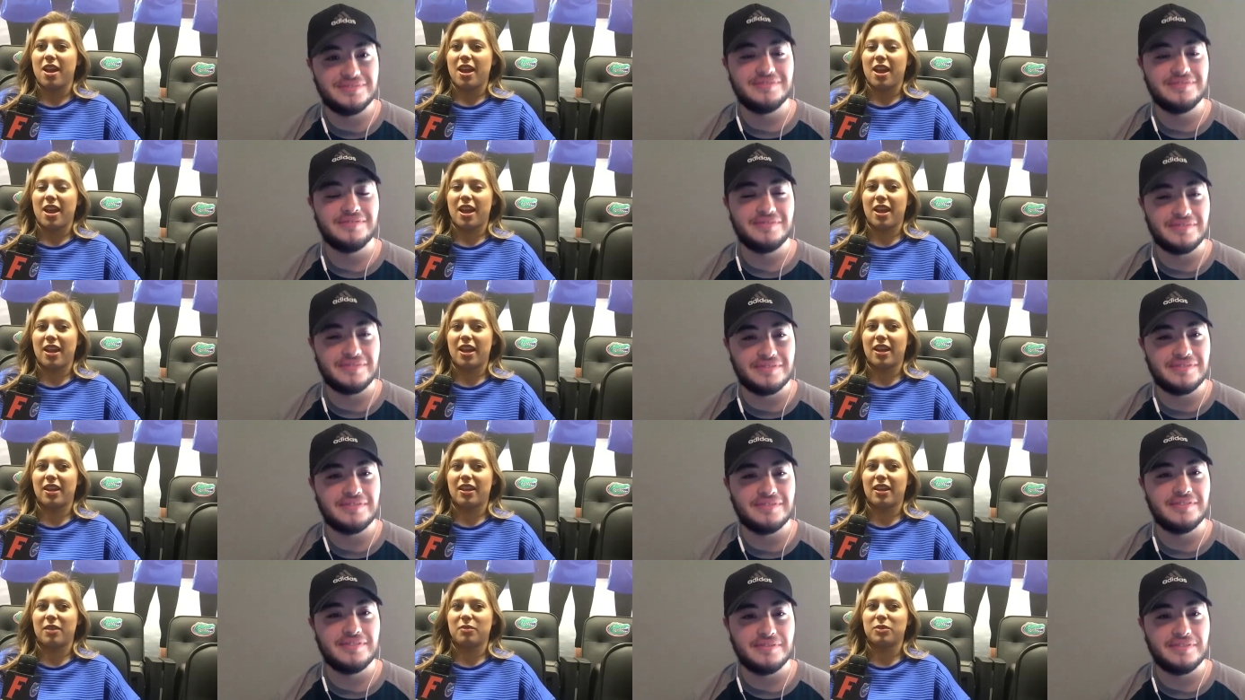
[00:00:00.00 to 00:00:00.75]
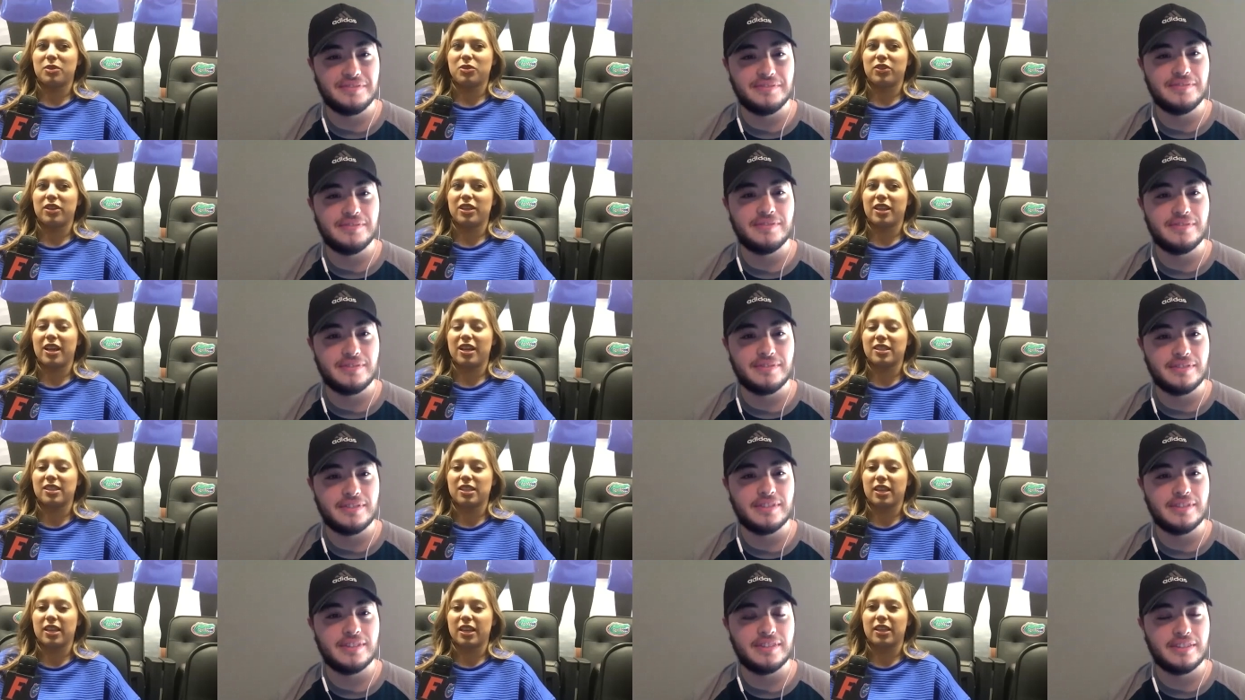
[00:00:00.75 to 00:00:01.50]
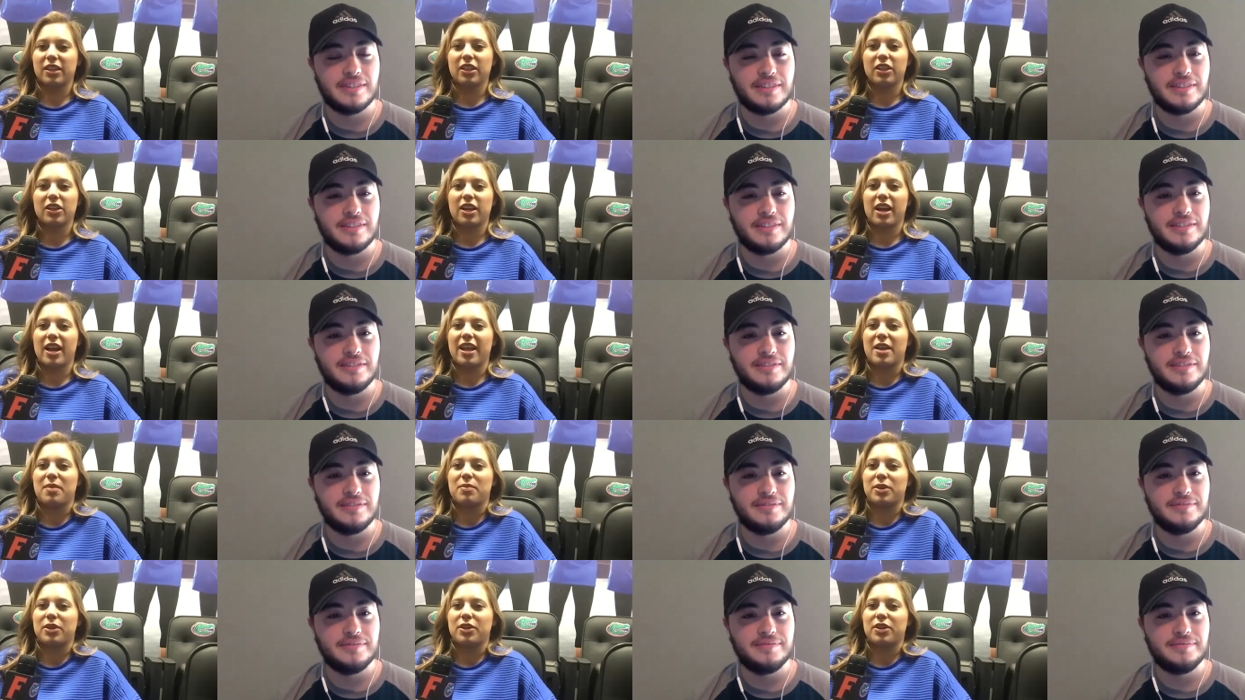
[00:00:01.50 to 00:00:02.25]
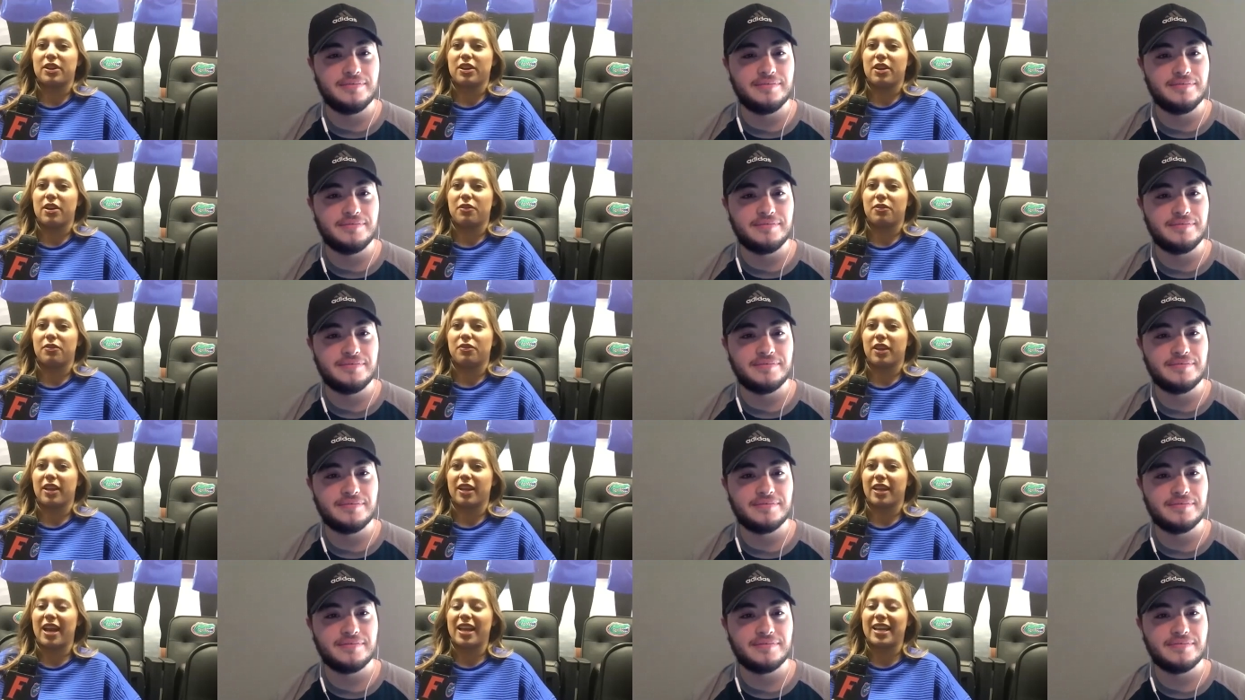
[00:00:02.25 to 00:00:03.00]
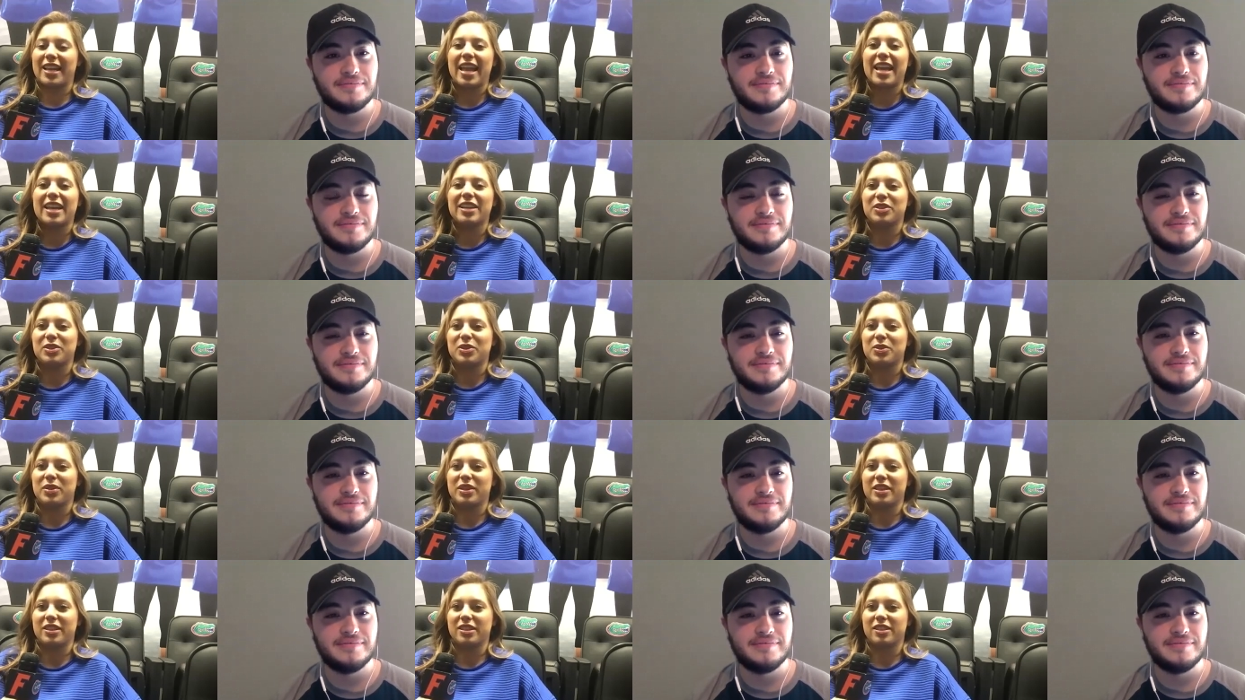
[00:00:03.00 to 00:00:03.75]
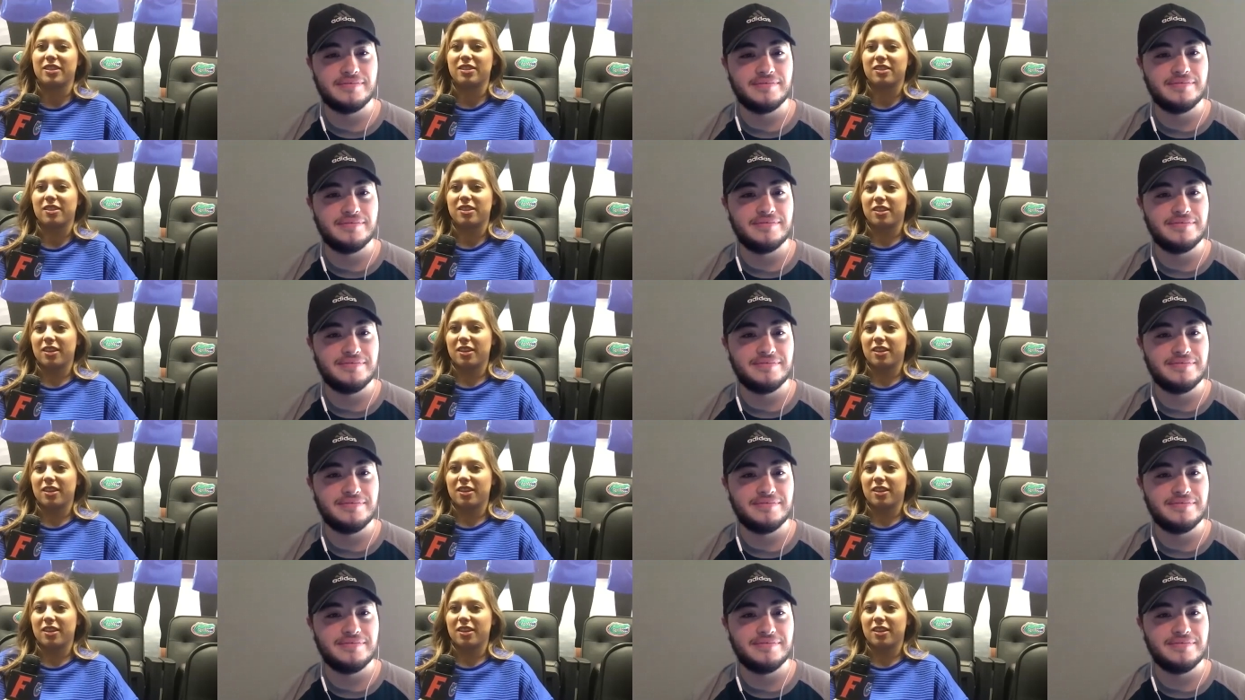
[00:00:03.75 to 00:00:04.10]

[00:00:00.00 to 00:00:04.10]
Speaker 1: And I'm just realized, like, look, I am good enough. Like, I can do this.